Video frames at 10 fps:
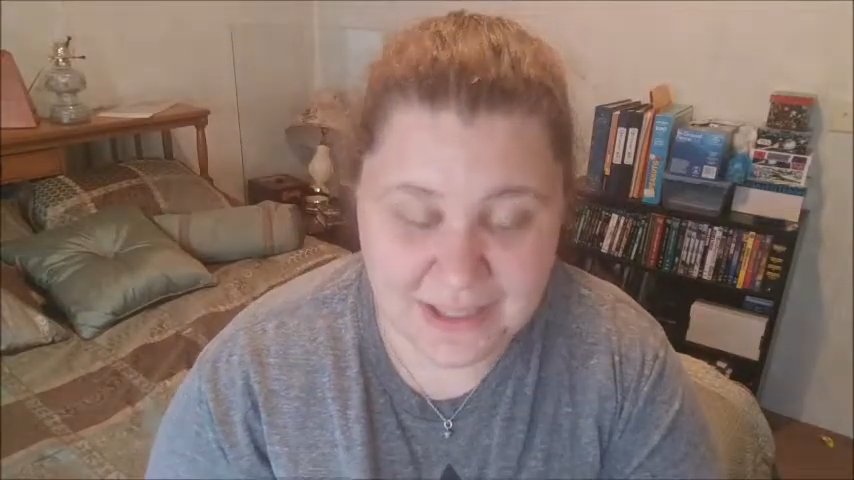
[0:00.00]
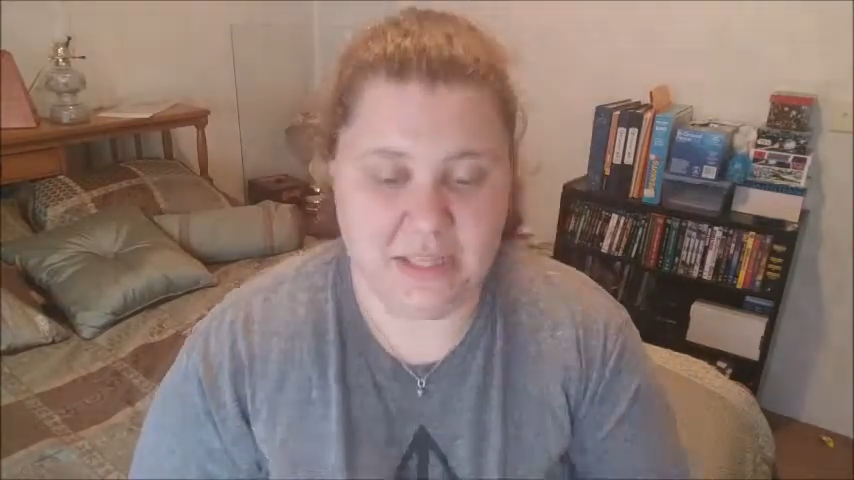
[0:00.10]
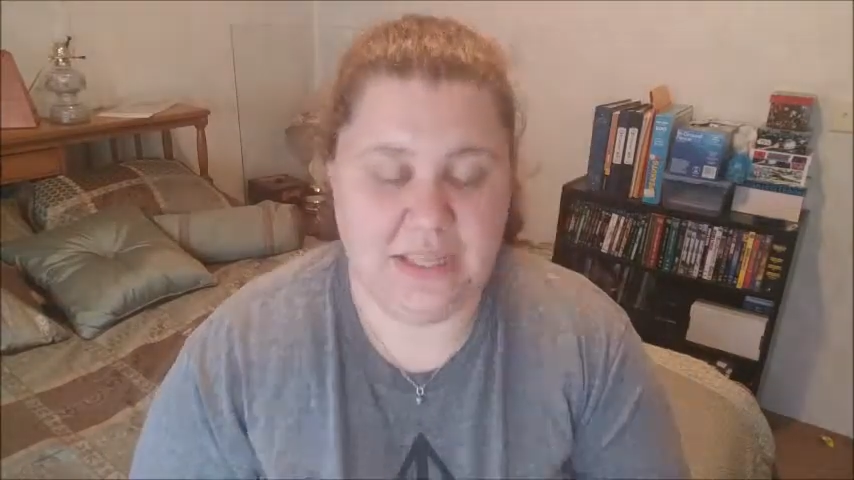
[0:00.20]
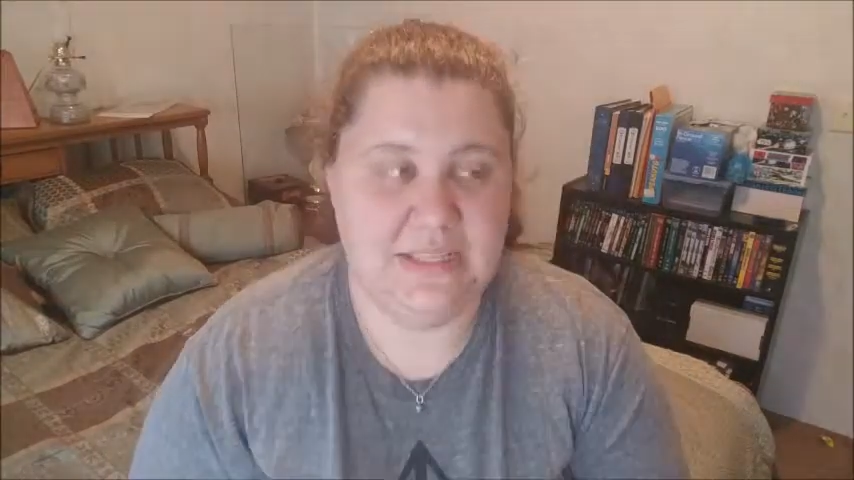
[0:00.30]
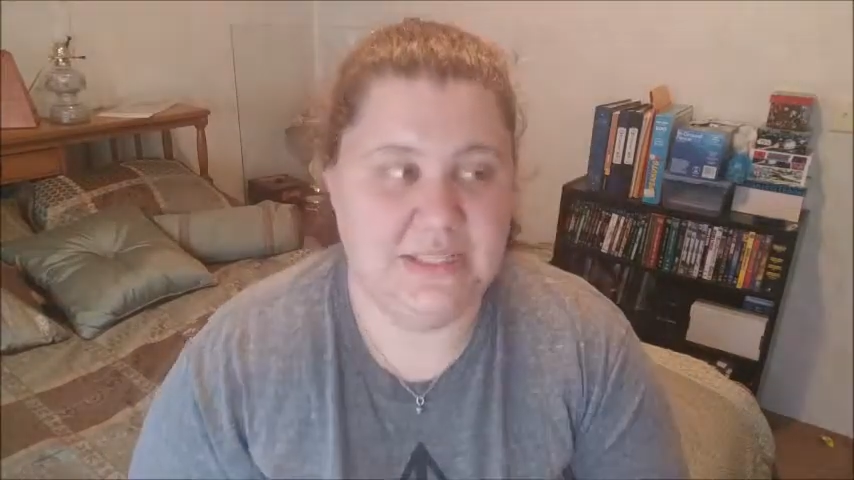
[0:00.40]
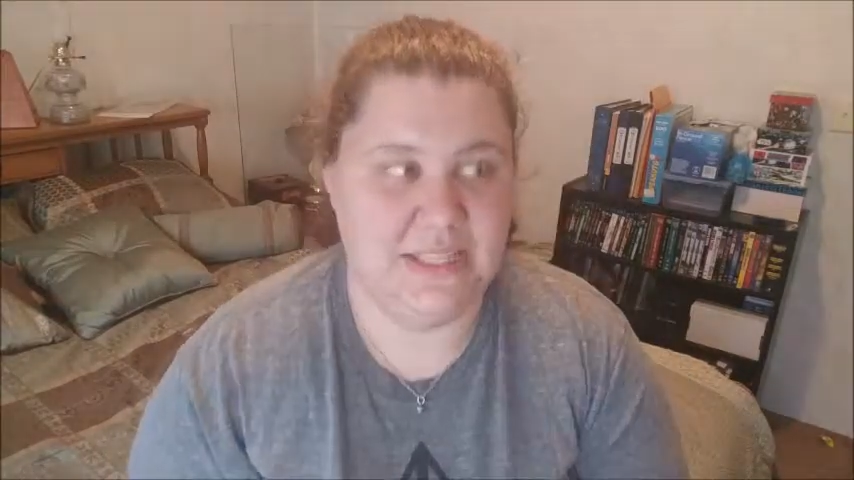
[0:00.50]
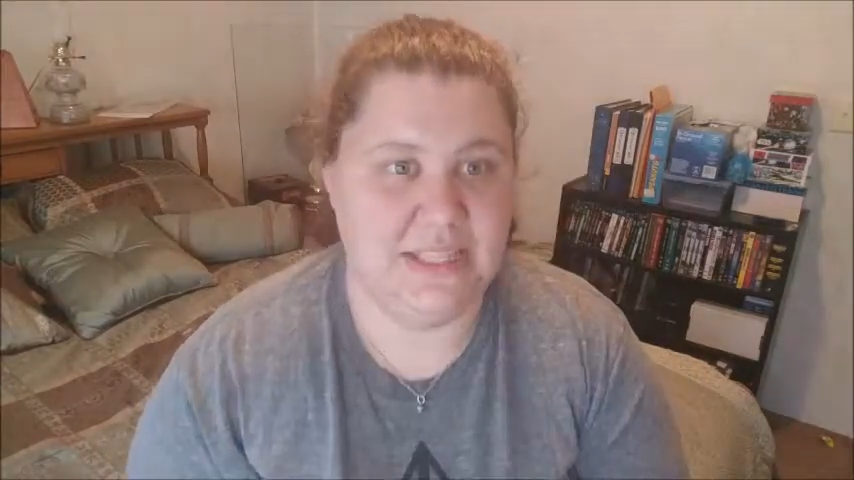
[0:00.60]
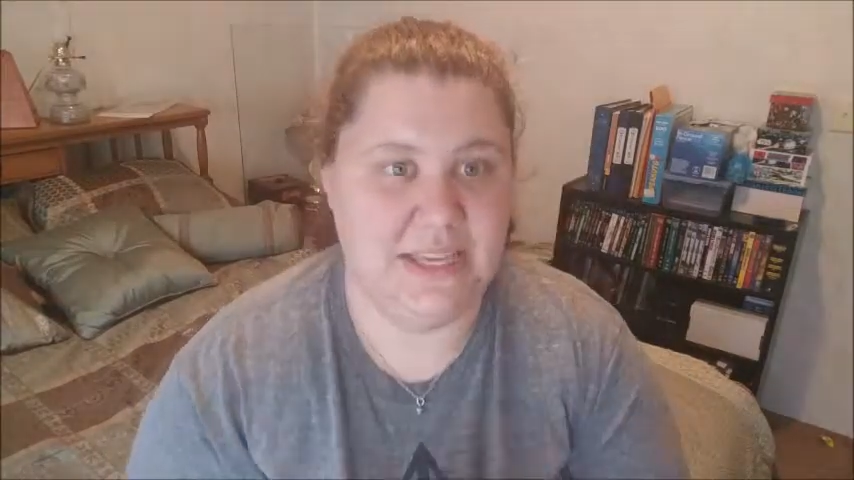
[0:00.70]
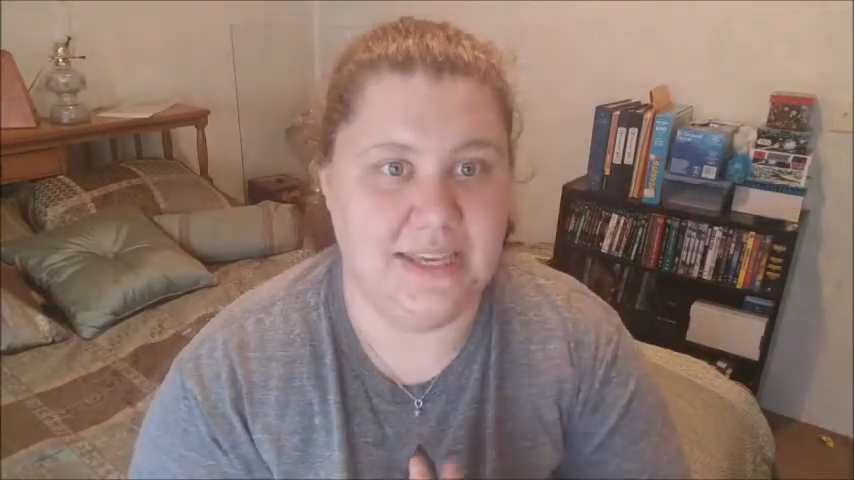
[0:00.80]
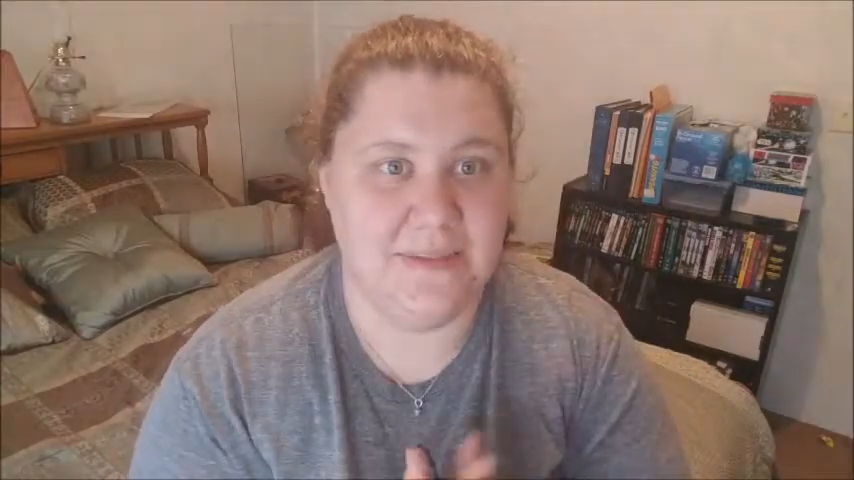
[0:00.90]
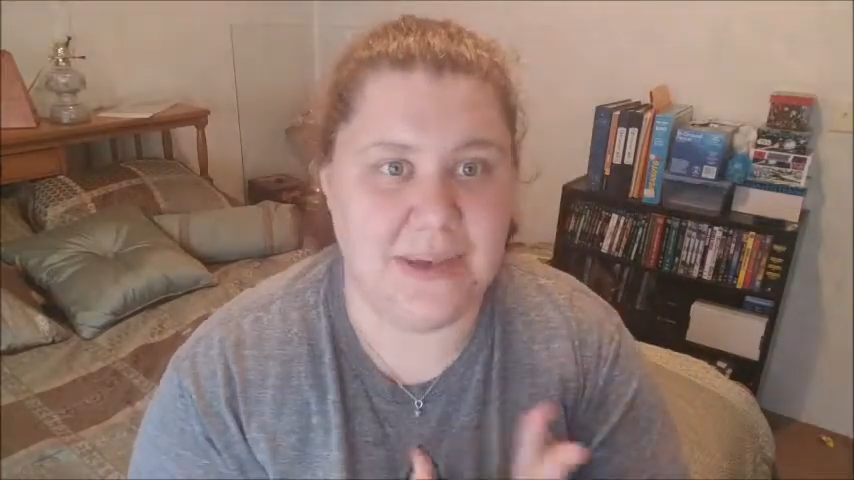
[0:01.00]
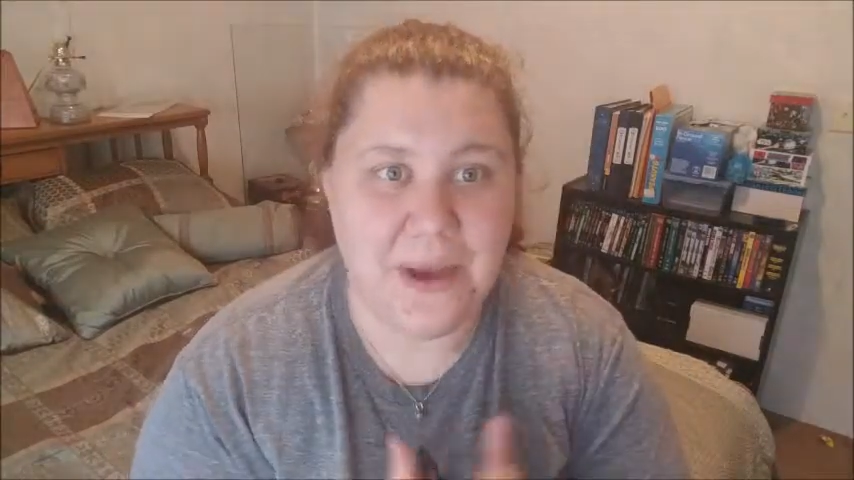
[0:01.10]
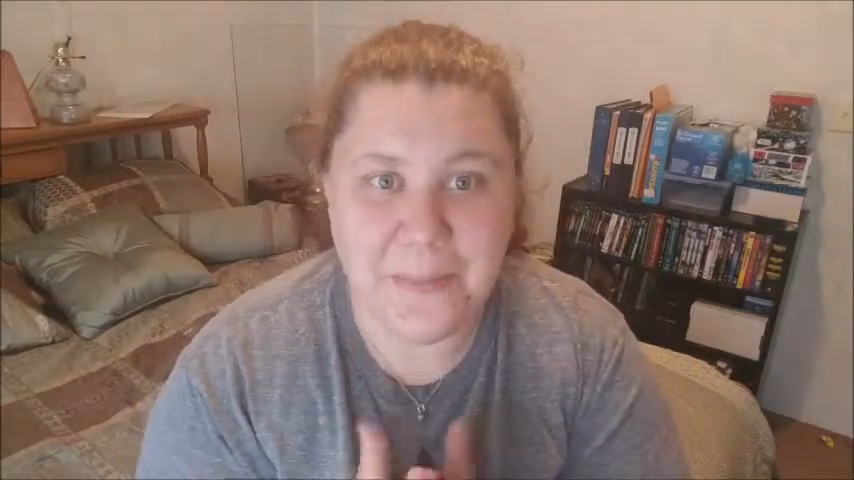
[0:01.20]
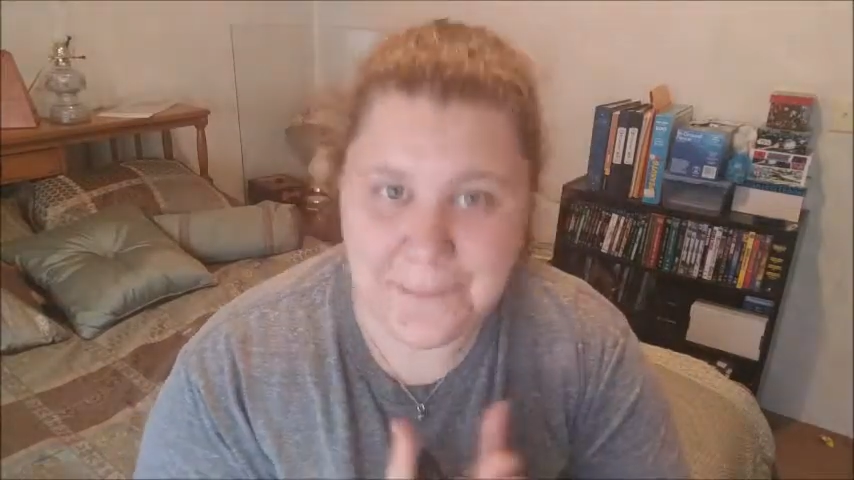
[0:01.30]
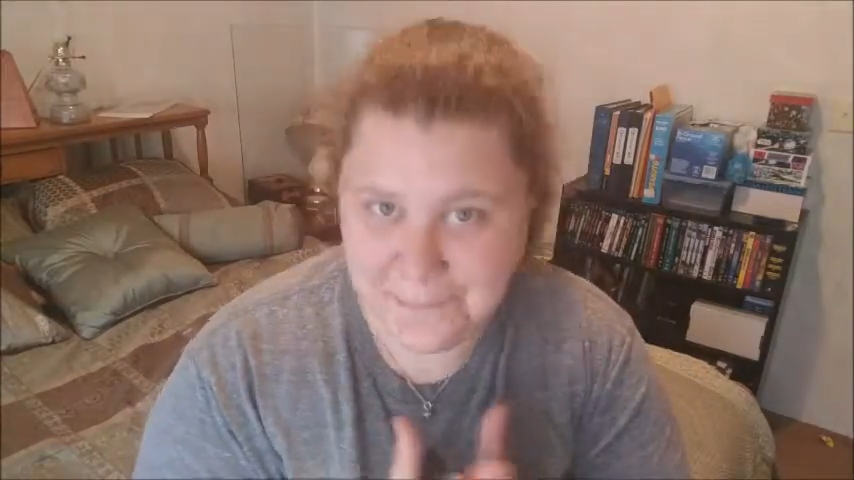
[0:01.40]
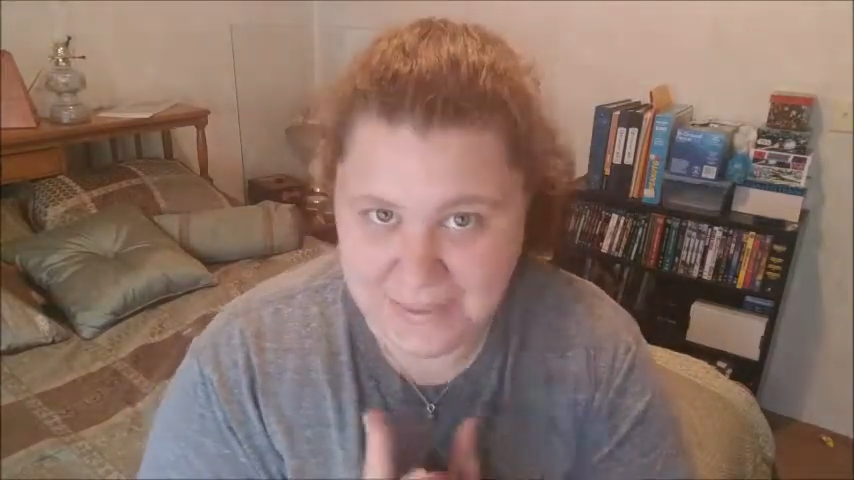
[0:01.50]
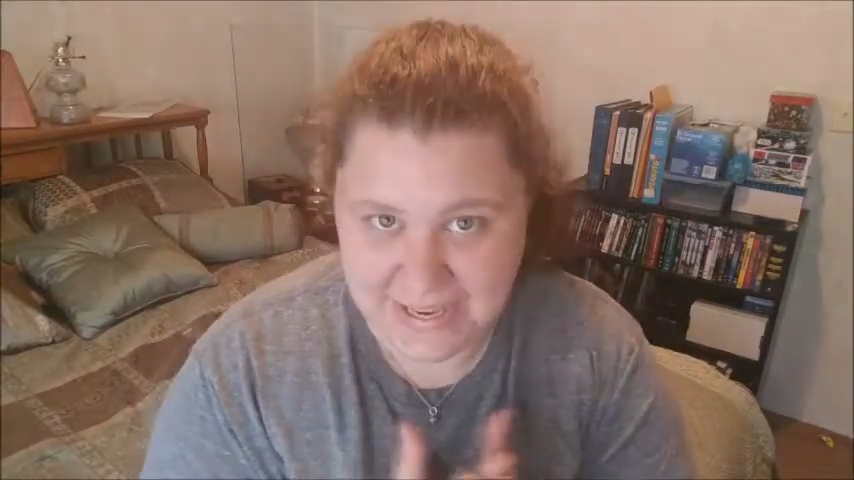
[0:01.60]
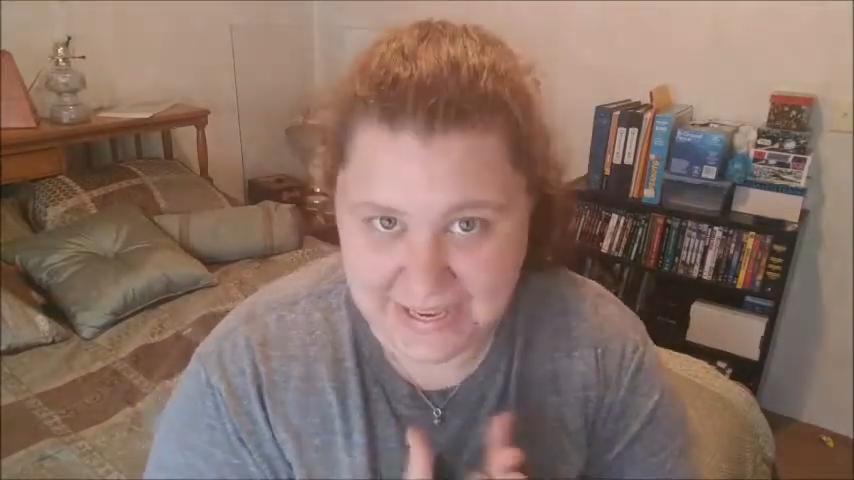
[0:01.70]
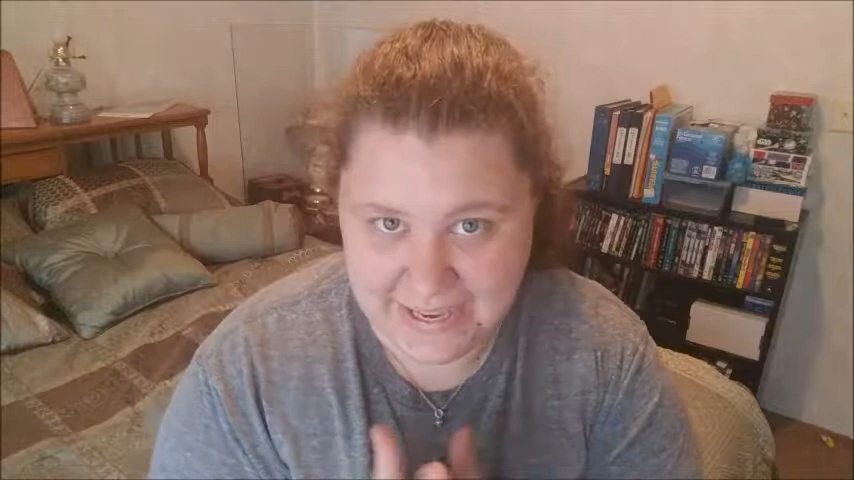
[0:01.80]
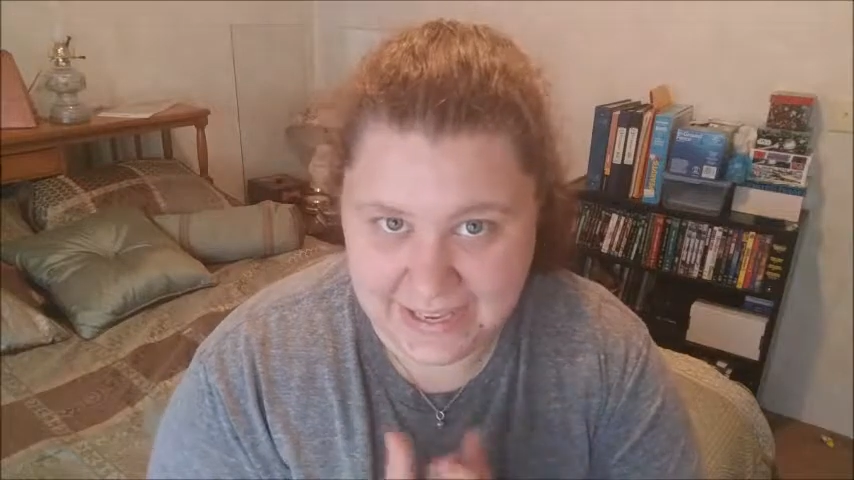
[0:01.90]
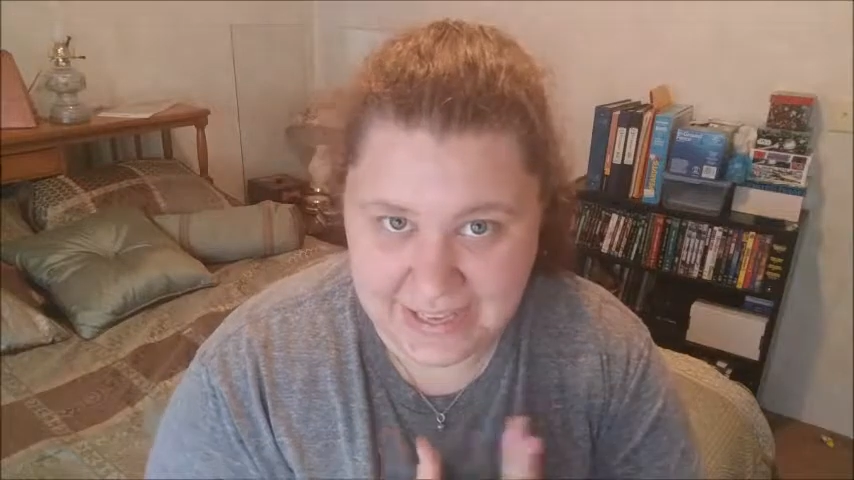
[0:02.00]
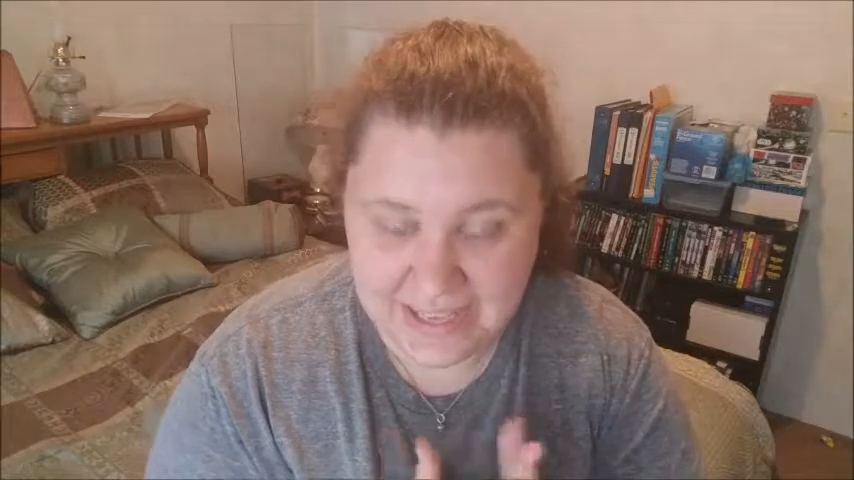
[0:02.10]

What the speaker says: Let's see about me.